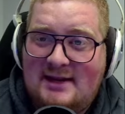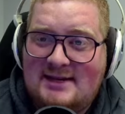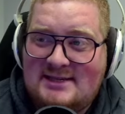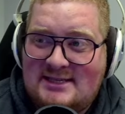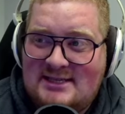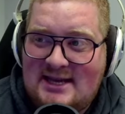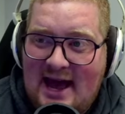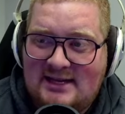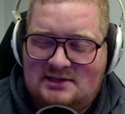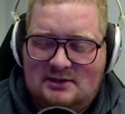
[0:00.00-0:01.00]

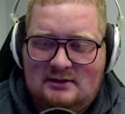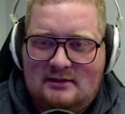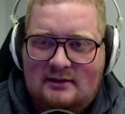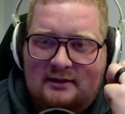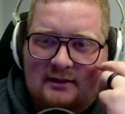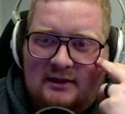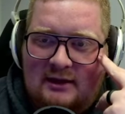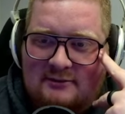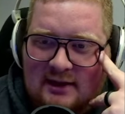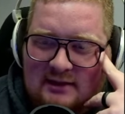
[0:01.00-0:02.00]
disaster
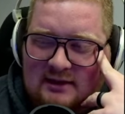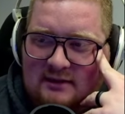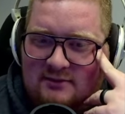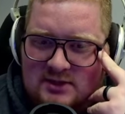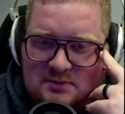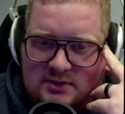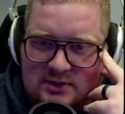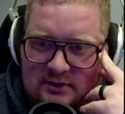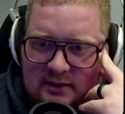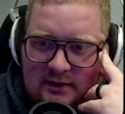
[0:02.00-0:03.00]
if it hit the invisible
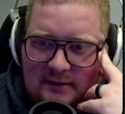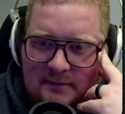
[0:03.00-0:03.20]
Joker.